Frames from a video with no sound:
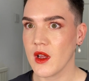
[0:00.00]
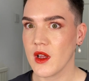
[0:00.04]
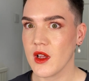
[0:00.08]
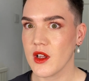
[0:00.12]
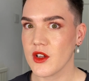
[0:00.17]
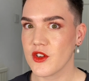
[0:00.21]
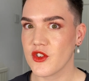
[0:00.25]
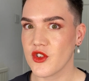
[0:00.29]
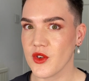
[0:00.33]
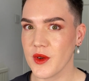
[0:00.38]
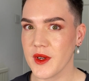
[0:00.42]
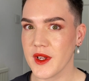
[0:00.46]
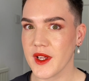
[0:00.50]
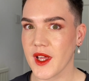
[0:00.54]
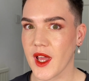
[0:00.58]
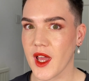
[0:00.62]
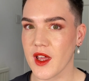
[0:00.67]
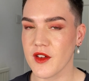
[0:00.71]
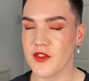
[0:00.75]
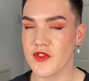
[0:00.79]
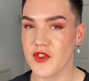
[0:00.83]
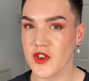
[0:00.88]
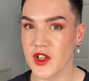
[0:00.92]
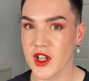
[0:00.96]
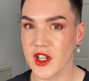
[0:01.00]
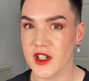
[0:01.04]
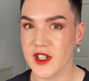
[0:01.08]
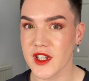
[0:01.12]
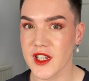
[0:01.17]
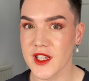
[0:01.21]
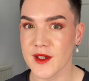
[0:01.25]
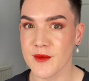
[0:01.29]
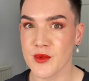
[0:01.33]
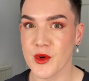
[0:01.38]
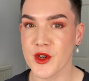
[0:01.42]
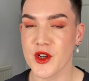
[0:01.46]
Doing a full-on
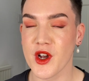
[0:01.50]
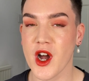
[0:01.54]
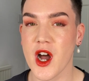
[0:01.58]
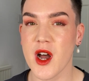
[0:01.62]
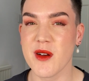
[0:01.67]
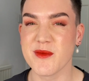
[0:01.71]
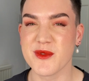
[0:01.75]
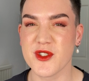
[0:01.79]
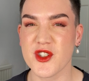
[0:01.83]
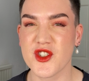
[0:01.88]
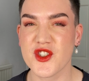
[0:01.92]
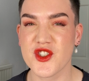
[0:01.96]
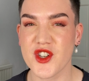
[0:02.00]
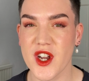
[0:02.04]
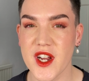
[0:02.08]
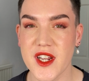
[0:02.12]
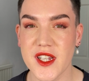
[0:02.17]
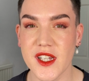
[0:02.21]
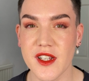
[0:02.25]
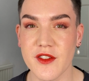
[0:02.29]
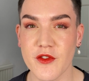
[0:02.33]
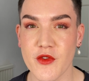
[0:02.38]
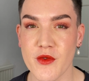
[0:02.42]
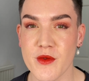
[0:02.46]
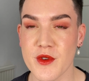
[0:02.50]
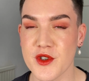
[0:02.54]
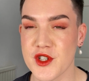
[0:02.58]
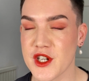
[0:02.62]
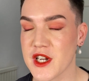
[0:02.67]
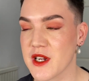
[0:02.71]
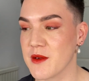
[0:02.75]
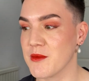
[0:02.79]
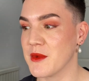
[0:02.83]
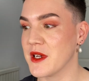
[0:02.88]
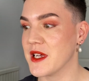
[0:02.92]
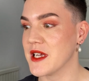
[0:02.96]
lip when your arms are shaking from the
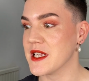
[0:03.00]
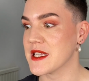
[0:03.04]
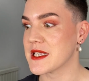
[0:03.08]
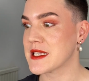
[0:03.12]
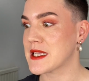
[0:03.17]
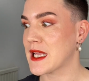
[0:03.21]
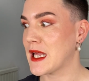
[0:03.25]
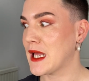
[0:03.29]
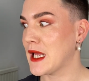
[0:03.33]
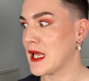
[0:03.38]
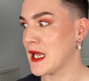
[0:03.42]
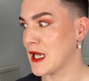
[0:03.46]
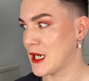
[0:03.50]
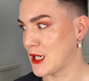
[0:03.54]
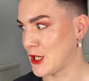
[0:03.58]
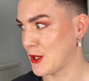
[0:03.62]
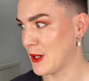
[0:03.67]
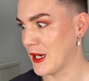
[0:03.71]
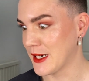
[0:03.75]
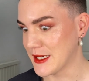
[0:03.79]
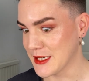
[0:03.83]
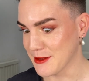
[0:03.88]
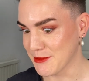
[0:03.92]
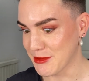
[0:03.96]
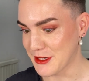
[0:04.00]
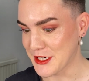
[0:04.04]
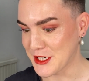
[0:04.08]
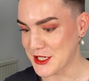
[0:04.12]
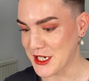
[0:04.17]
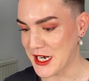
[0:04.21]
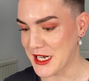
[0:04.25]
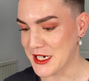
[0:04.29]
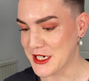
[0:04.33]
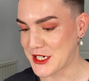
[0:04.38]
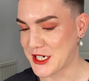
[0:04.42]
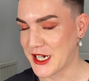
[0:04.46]
gym is incredibly
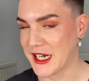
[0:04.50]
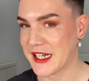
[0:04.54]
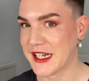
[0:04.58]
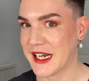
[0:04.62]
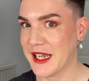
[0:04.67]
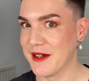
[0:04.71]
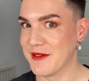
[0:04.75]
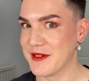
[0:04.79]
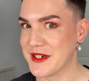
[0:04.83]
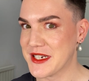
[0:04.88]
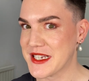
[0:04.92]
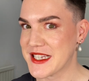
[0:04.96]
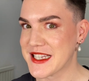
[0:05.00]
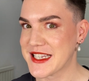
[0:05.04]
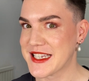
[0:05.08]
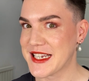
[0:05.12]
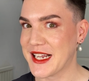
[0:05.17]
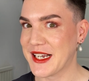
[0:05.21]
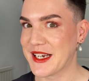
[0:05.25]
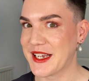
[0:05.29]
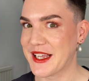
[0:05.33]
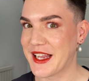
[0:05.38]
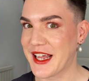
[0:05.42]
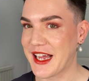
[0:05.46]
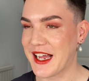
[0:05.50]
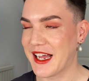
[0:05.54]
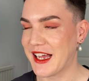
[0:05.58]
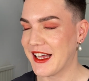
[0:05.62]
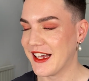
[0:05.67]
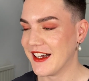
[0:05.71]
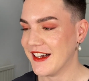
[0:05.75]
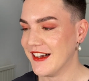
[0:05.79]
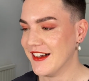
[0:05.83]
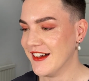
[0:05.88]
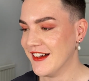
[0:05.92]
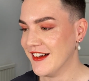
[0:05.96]
challenging, let me just tell you that.
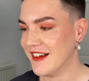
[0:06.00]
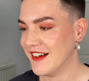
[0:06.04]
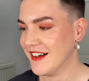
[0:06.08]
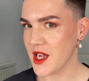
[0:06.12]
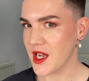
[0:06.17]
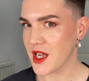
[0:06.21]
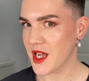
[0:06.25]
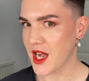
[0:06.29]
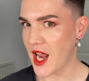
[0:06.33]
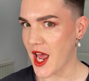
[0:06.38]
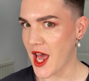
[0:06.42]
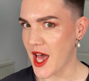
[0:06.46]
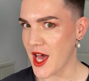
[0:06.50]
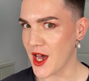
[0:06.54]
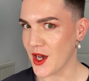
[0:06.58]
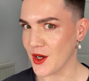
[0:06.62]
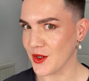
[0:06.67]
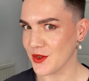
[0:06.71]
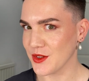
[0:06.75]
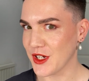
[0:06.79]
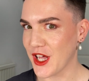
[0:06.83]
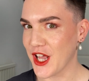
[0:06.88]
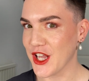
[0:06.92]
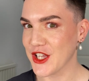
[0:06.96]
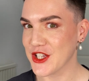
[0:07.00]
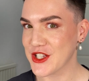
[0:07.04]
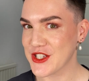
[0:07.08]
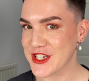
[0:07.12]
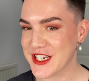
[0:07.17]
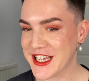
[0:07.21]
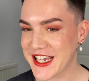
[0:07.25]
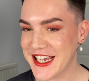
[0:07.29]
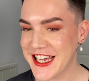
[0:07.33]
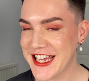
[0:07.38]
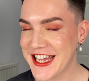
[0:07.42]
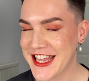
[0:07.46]
Now, look
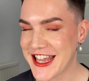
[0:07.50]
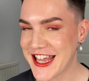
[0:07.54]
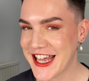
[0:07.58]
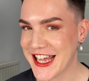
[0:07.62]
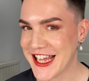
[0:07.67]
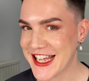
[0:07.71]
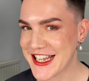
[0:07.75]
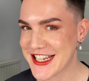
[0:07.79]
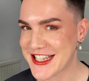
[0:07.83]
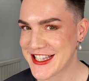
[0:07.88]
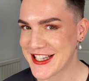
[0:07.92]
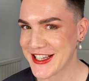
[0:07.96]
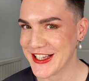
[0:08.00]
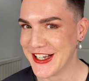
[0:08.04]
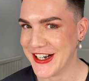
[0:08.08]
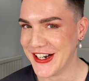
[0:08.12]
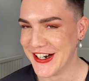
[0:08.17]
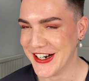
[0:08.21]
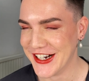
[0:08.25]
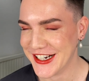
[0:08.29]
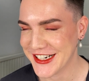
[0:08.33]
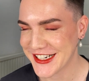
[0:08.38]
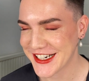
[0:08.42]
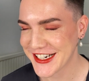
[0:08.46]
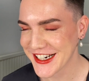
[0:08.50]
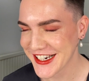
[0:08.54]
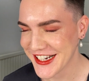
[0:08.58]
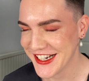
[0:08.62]
at this look.